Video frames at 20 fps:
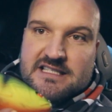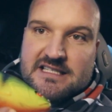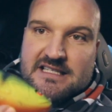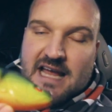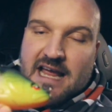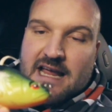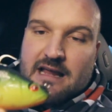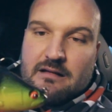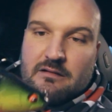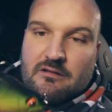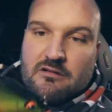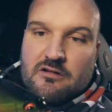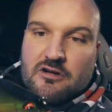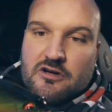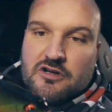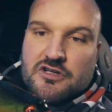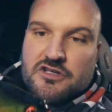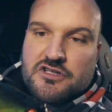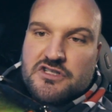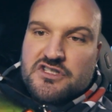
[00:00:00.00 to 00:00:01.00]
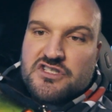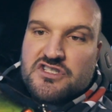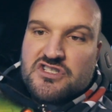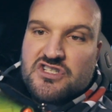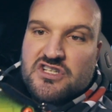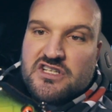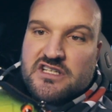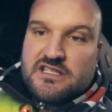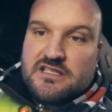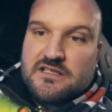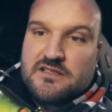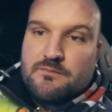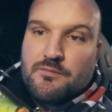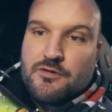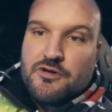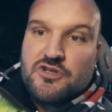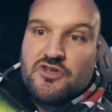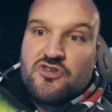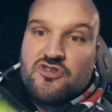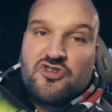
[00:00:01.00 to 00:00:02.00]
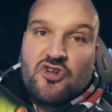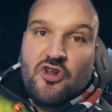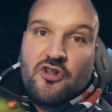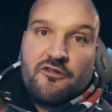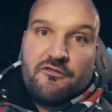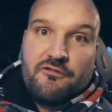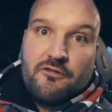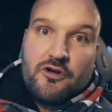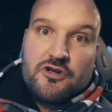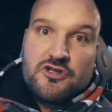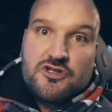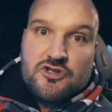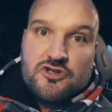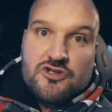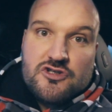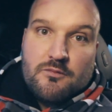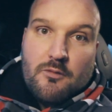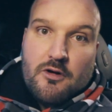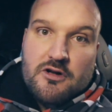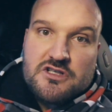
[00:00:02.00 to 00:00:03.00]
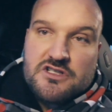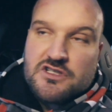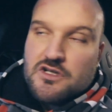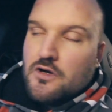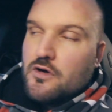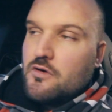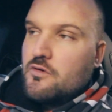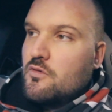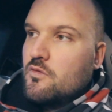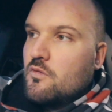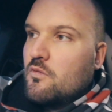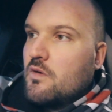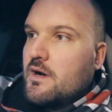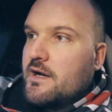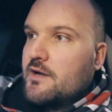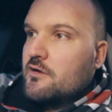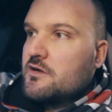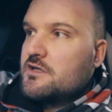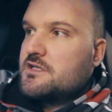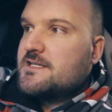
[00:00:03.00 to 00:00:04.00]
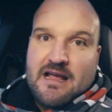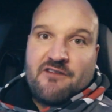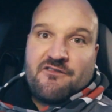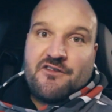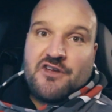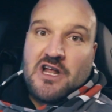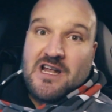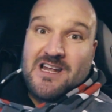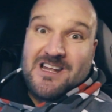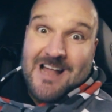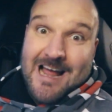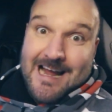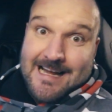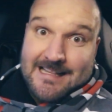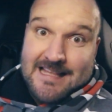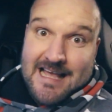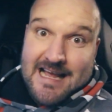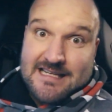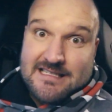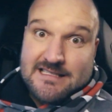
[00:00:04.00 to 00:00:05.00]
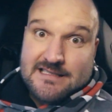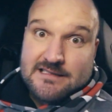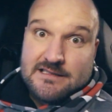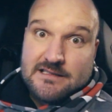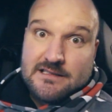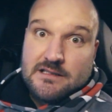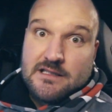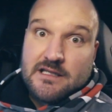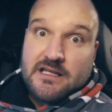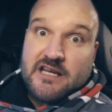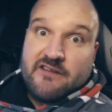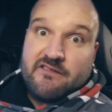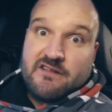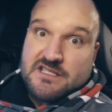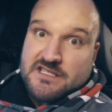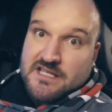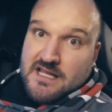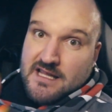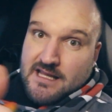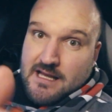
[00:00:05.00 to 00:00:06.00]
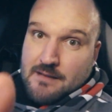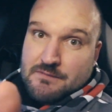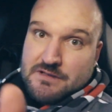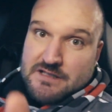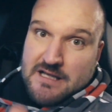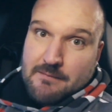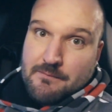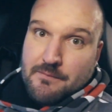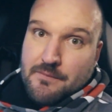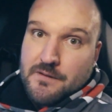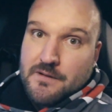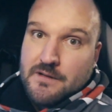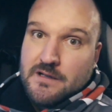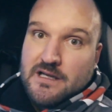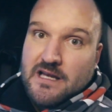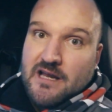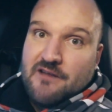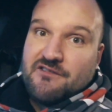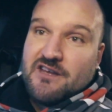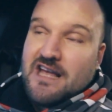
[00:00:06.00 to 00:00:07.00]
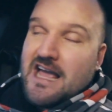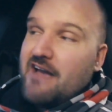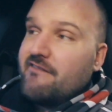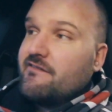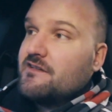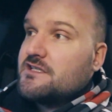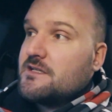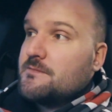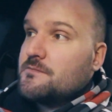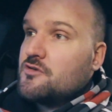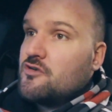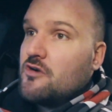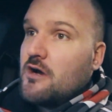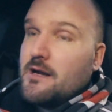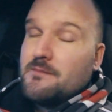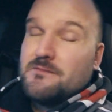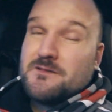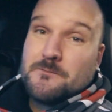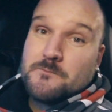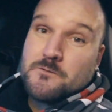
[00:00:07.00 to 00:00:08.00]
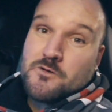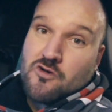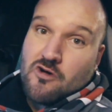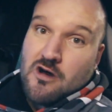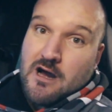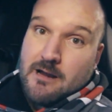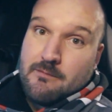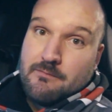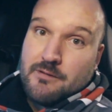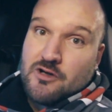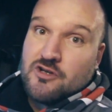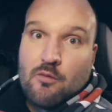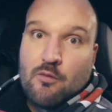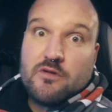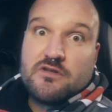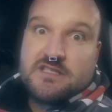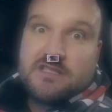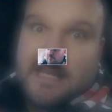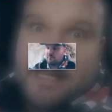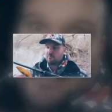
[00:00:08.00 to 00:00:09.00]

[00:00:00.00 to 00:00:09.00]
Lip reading: today, because it produced on the first 2 spots, so why not? If you like that, give us a thumbs up. If you haven't subscribed, subscribe, and we'll see